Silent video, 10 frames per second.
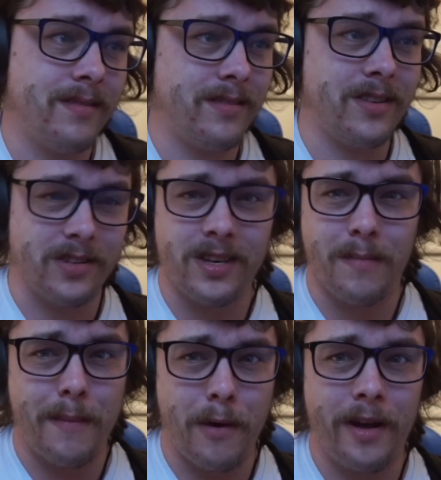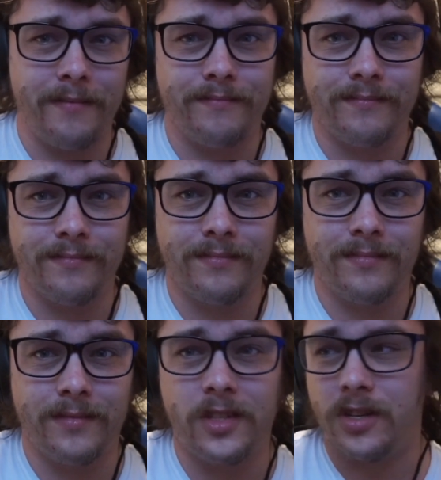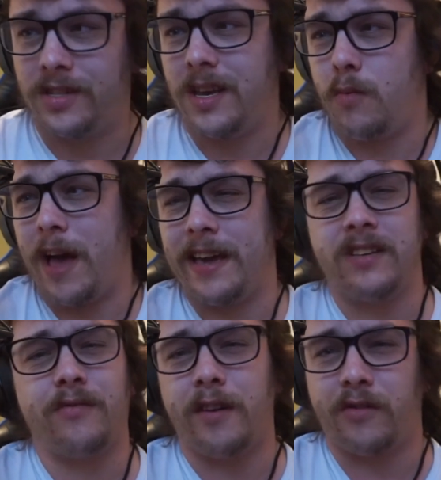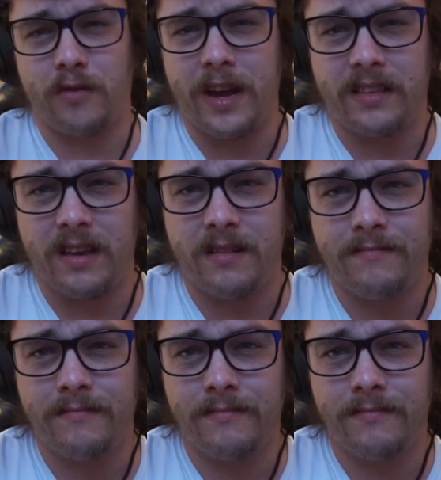Do you see my point? Do you see why it's frustrating?